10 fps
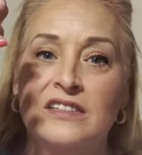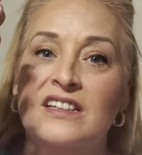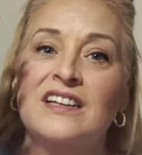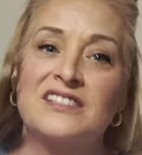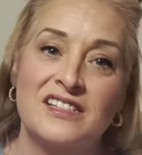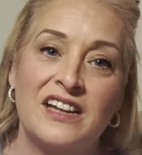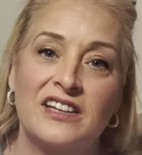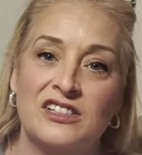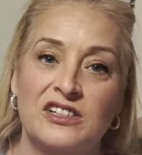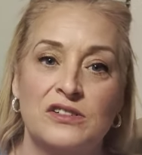That's a
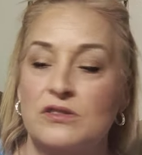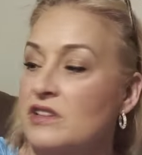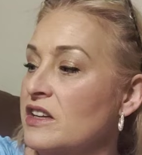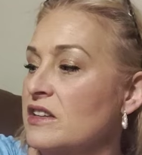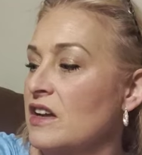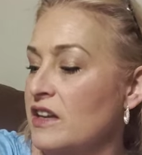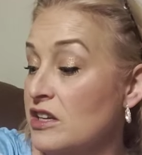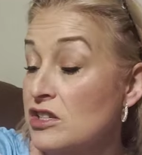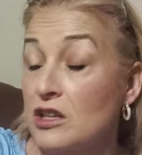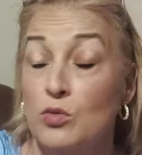tattoo that I
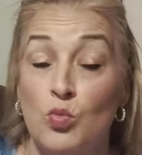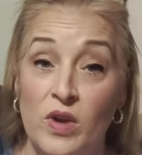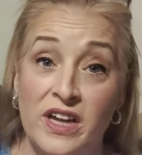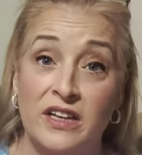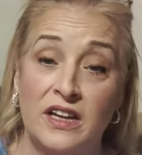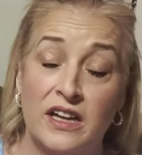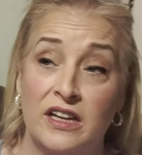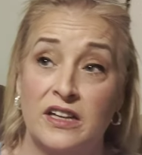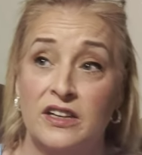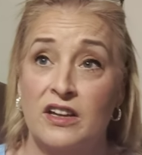actually went
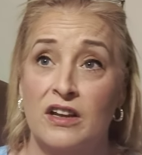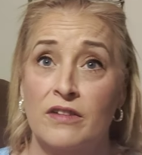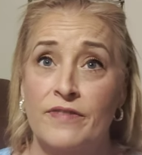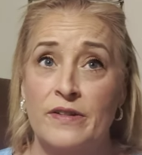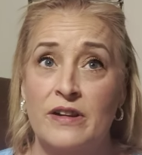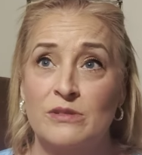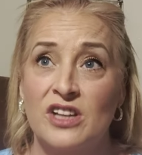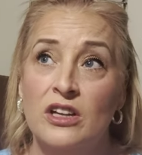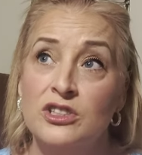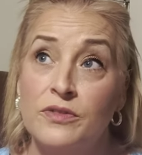and found out it
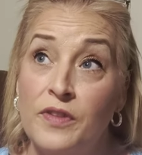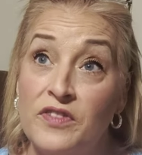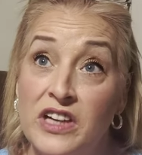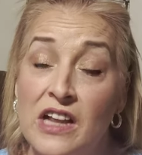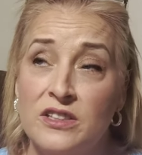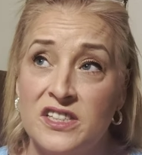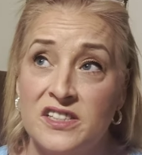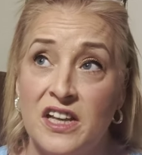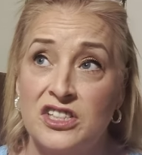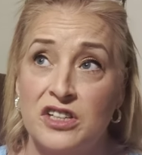was $150 a
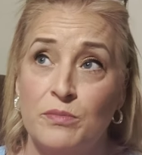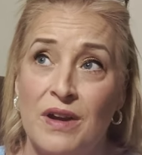session.